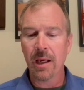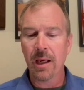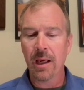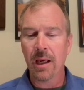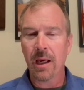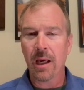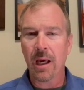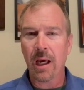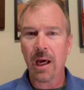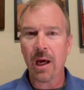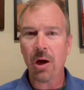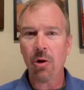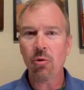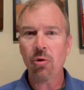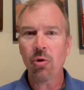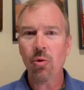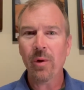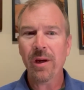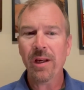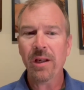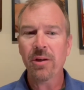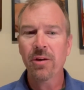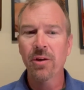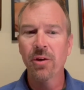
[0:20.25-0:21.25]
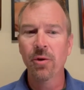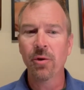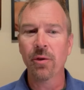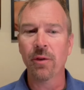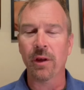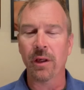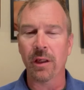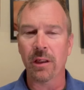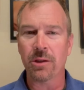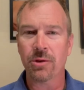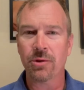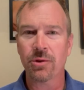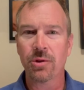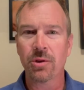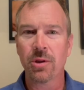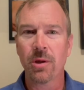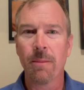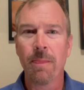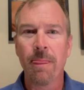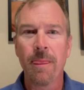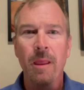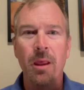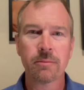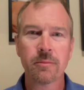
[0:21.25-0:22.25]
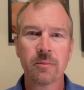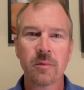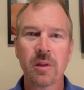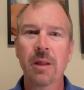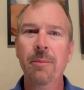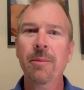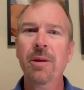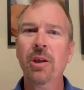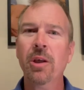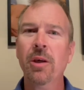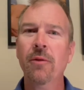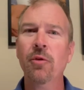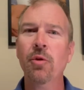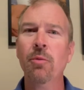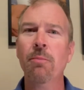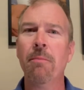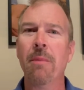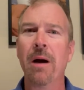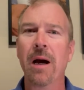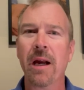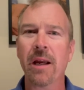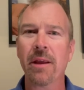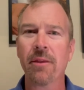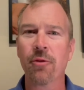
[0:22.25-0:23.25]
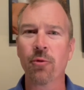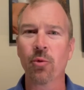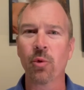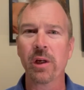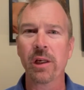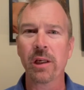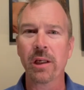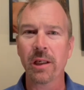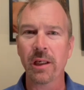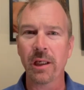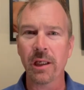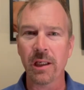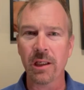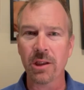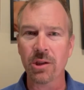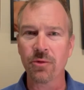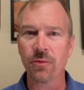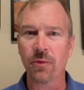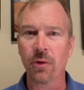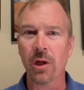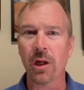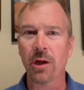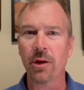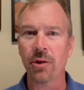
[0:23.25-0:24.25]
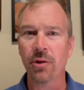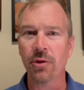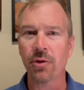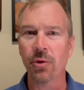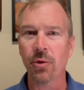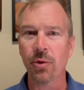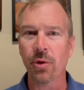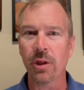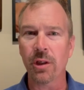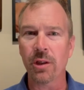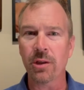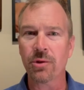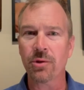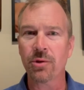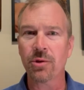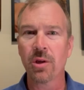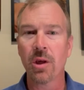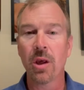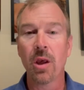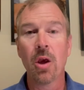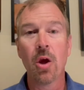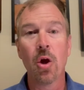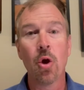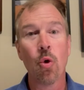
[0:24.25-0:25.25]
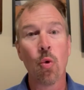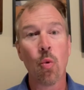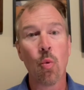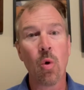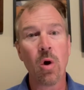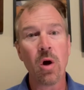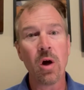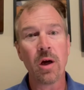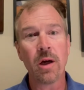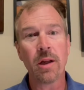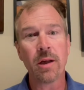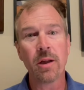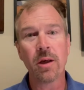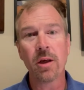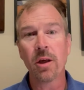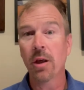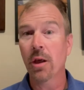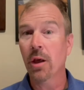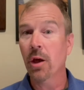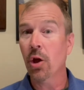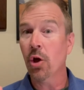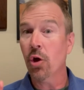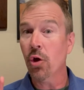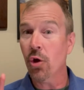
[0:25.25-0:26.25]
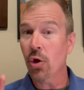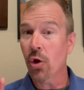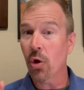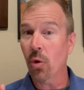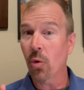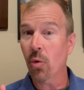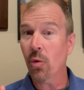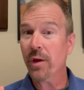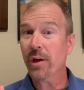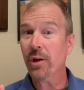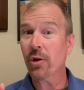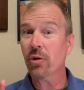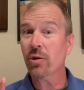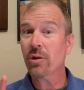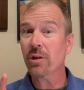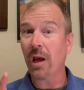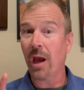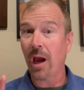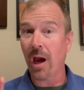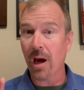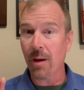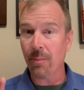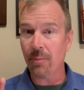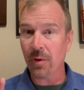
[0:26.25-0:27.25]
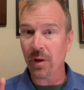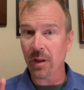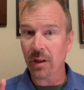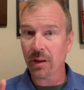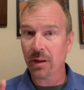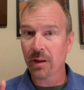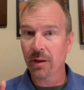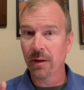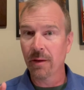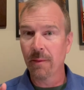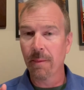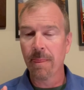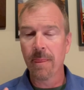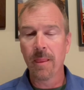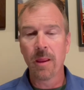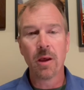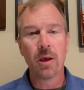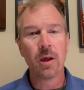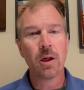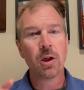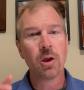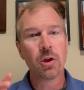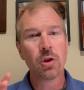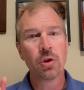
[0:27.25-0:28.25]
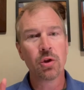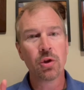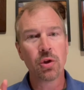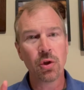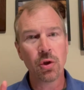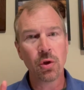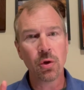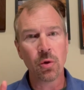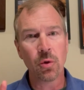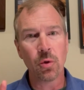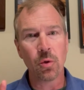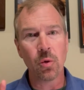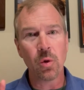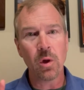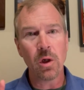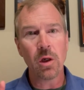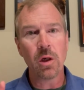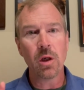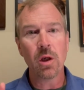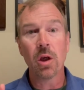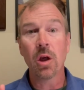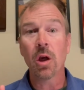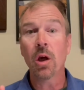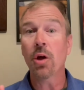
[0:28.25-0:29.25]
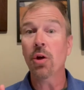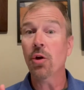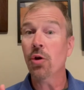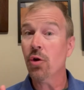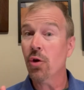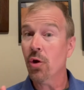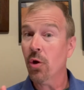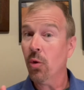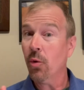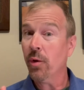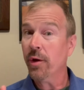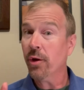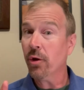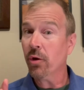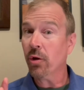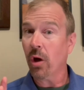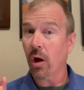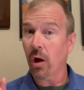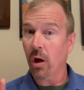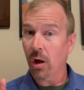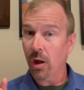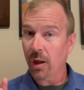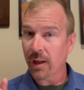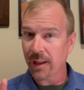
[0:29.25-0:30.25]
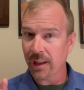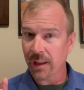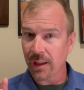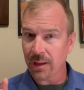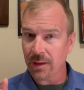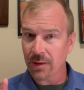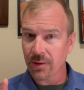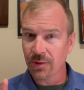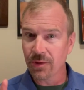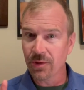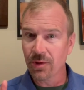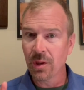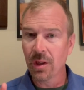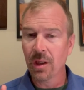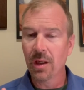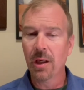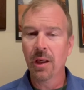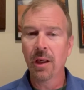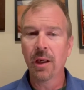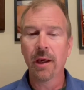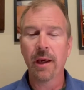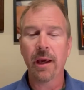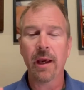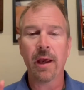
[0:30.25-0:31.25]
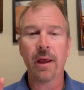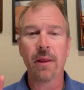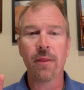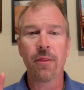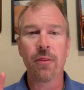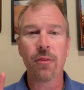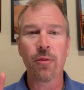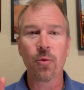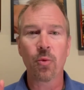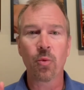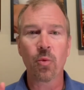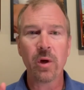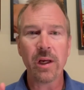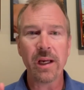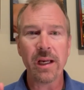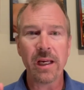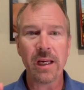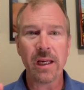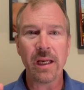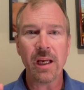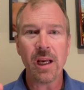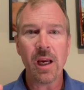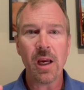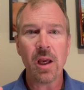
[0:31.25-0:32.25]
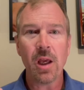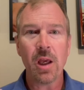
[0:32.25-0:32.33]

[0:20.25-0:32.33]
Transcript: How do we do this? Let me give you my three keys for how to do this. One, know your topic. Two, know your audience. And three,